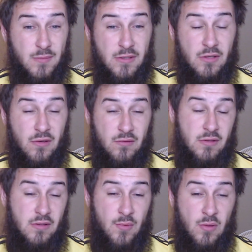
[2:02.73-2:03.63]
be going
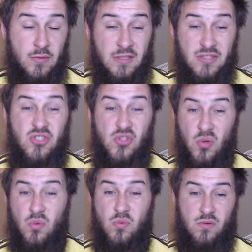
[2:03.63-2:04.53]
at the moment is
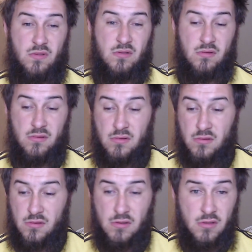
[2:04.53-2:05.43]
schools.
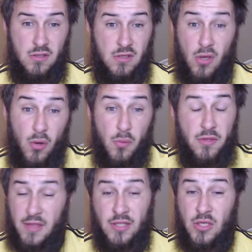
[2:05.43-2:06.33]
Who would
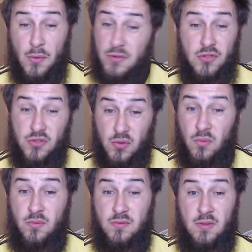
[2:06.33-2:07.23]
think going to
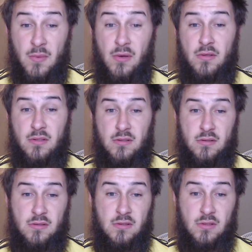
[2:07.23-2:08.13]
school in
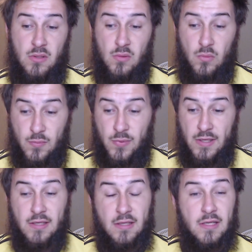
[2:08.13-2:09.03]
America would
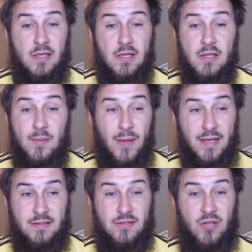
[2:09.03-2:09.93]
be the
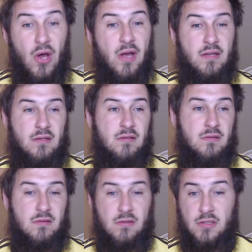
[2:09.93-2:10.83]
place to die,
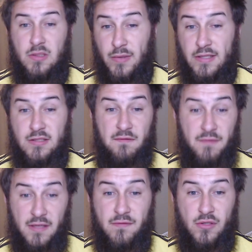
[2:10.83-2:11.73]
the place to
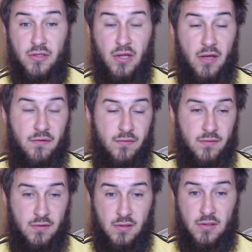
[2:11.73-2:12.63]
fear for your life?
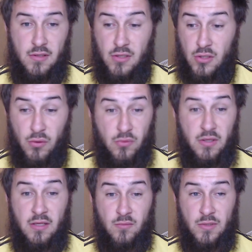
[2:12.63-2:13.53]
You'd
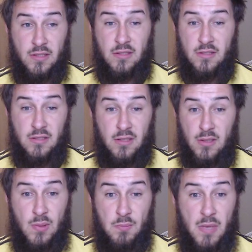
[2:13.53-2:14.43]
think it'd be
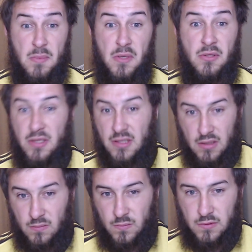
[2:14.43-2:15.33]
maybe a
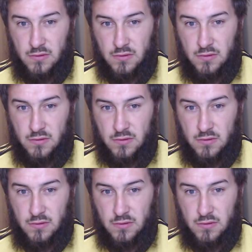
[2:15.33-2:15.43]
nightclub